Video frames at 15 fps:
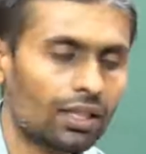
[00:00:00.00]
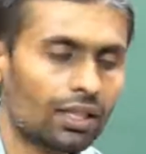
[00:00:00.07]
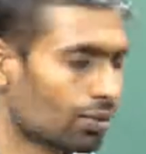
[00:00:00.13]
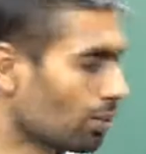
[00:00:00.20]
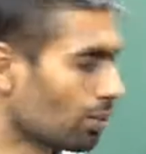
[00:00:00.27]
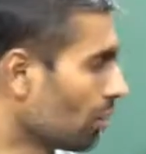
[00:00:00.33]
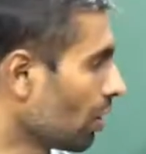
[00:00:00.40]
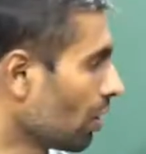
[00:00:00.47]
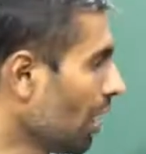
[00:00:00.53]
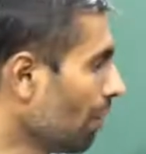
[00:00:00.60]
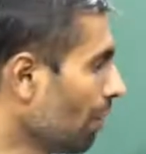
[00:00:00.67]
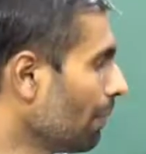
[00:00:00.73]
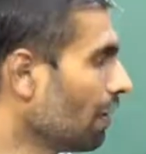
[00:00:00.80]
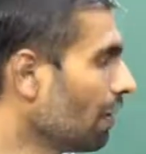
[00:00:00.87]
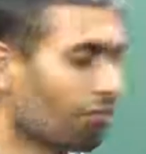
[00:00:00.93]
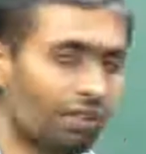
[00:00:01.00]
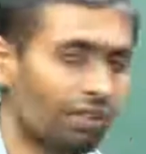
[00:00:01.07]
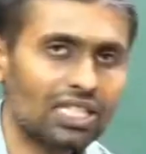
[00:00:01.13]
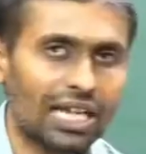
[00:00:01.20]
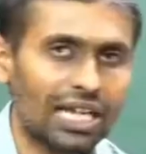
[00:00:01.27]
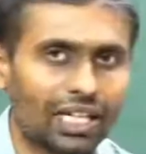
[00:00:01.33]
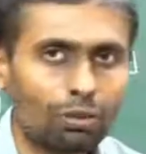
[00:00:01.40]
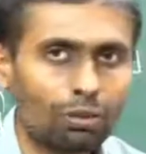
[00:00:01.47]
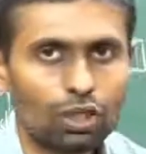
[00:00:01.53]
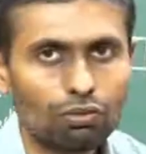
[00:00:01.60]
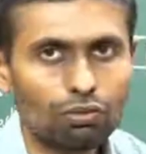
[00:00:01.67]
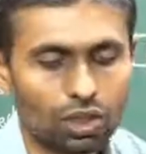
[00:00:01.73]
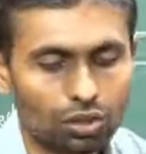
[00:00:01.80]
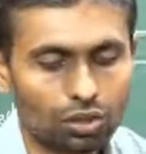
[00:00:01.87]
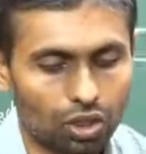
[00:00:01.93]
So drop, which attribute you
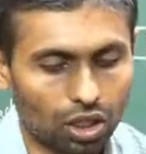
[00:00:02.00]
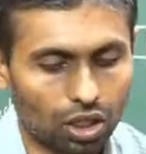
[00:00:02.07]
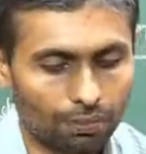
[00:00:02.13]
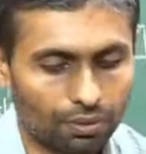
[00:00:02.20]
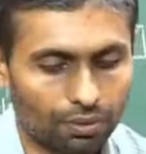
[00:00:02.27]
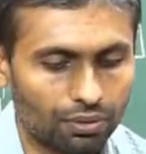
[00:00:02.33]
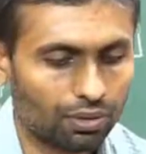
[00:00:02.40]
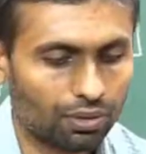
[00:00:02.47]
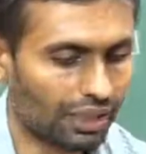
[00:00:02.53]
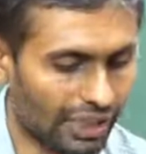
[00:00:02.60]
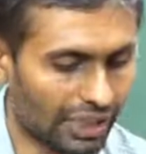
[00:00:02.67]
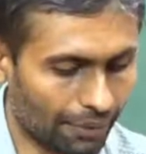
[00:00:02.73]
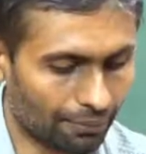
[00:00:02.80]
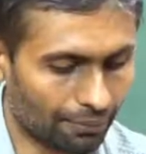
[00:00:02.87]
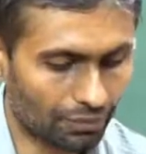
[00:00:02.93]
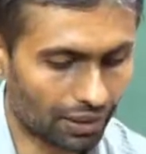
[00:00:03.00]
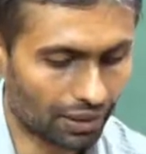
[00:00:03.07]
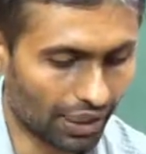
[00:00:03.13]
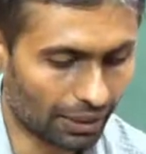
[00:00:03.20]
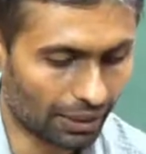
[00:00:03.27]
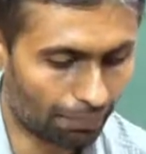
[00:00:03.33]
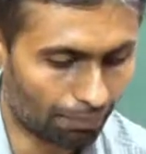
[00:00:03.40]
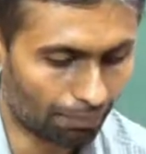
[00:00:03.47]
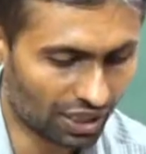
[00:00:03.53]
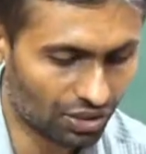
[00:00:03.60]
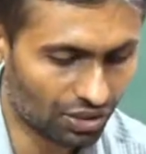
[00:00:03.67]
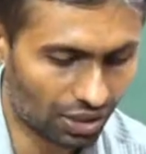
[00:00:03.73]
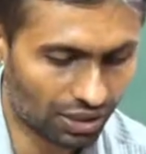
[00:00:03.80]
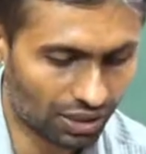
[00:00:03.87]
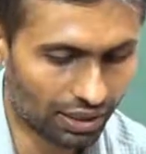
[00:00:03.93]
want to drop? M type,
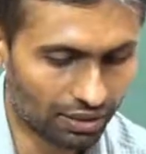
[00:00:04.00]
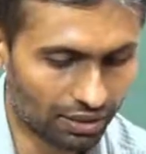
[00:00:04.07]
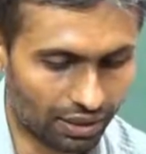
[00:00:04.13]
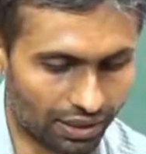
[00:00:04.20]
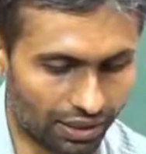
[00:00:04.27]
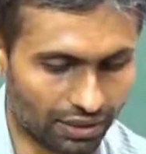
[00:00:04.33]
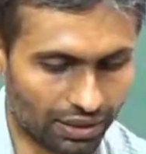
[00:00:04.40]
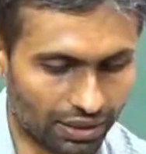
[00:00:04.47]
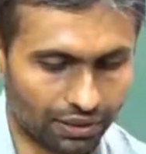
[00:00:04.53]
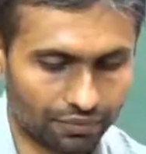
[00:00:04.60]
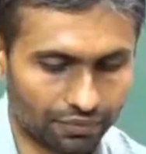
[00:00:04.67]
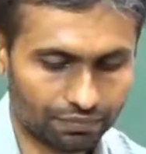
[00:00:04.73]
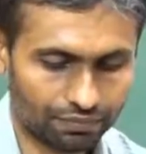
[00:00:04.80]
mention that, that's it.